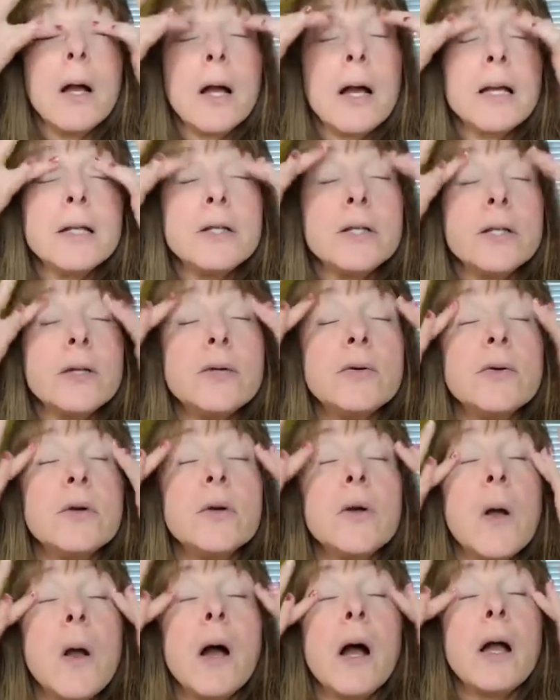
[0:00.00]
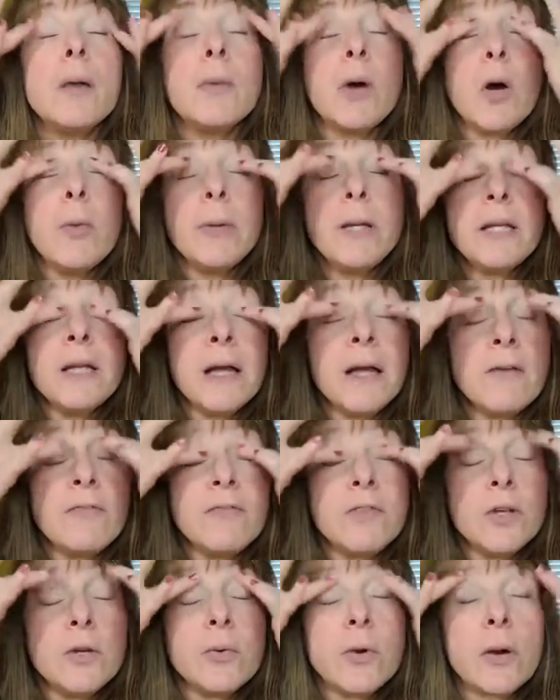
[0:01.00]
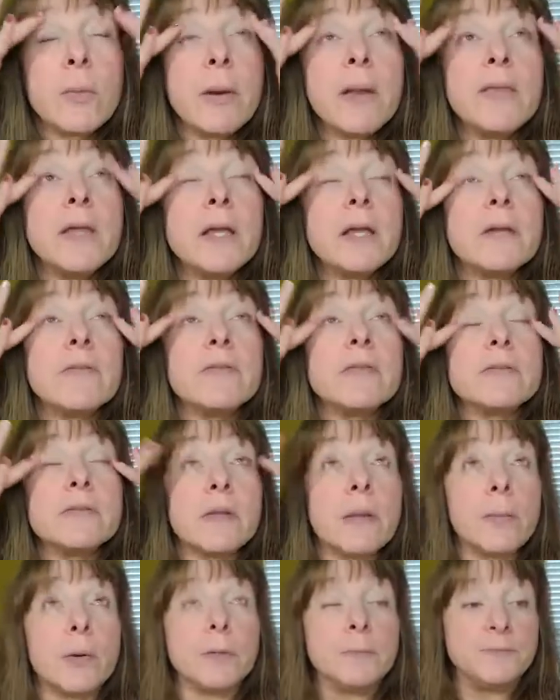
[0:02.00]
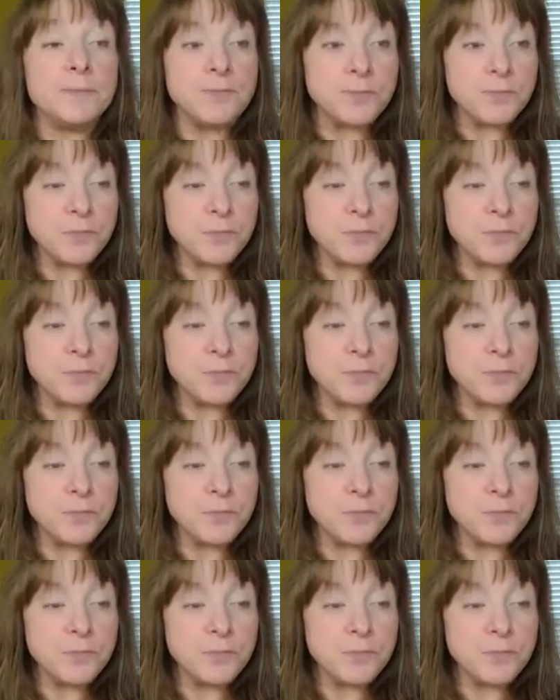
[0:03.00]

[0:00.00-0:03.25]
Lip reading: I do. I'm hoping to have fewer by the end of the summer.